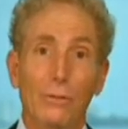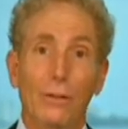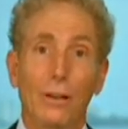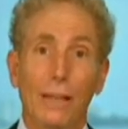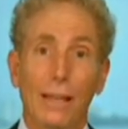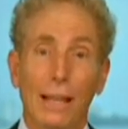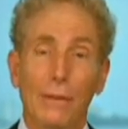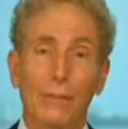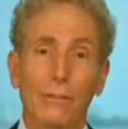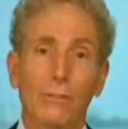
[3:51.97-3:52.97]
a night. Now
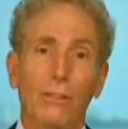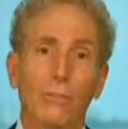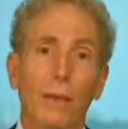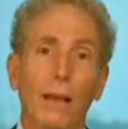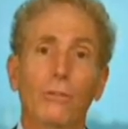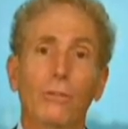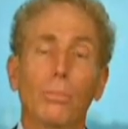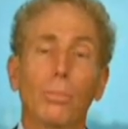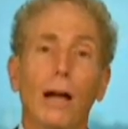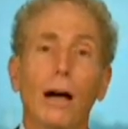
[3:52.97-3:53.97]
this is a special
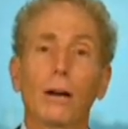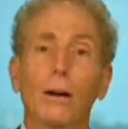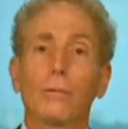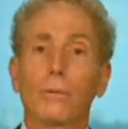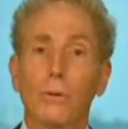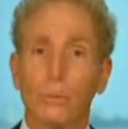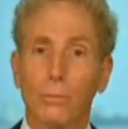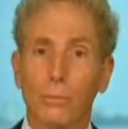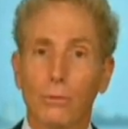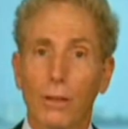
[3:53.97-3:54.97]
block of
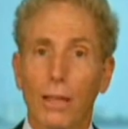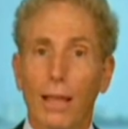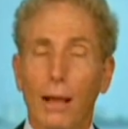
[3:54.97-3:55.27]
rooms.